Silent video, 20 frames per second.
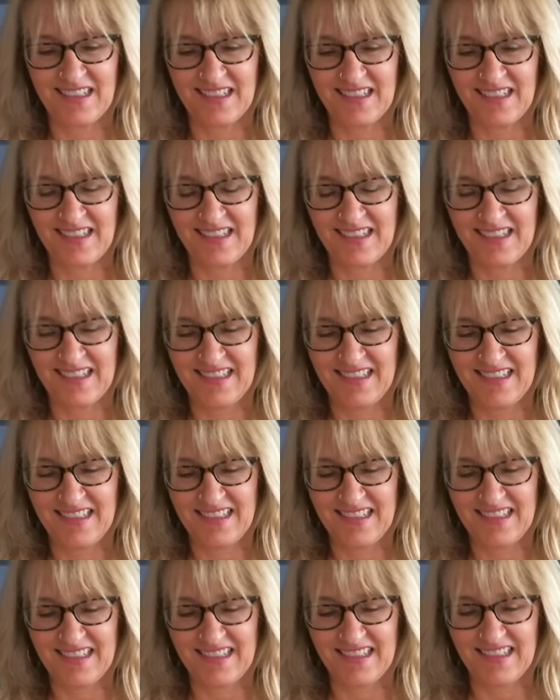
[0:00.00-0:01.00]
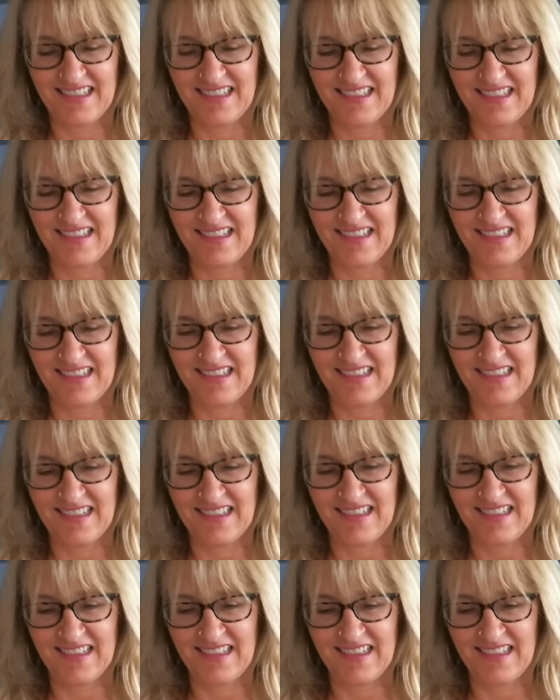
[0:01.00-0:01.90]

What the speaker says: (silence)